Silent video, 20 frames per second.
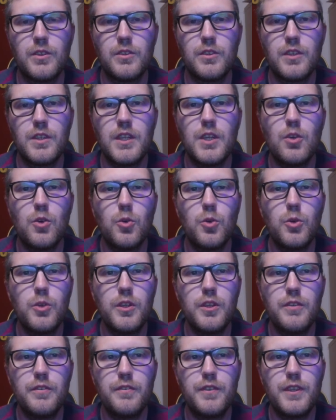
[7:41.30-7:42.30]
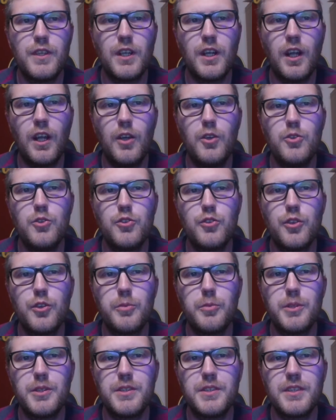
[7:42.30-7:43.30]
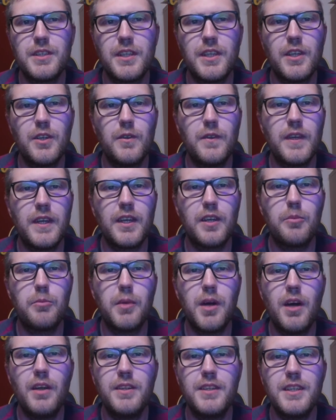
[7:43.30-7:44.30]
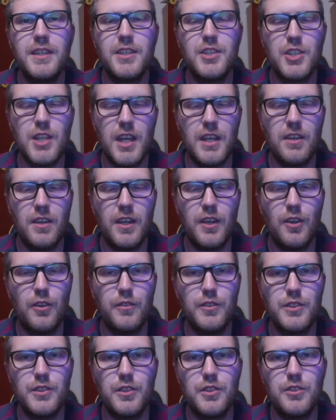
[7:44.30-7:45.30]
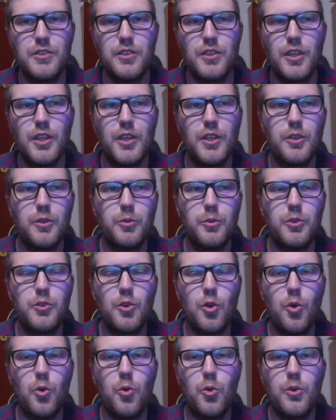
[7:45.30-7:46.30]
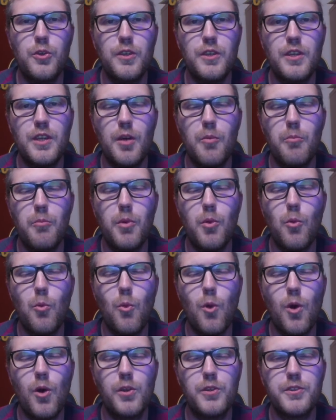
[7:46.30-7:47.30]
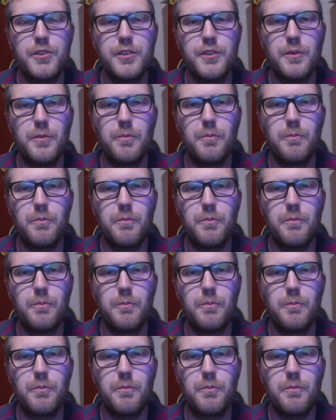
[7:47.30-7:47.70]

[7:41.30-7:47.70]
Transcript: So the order for the clone troopers to kill their commanding Jedi officers was order number what?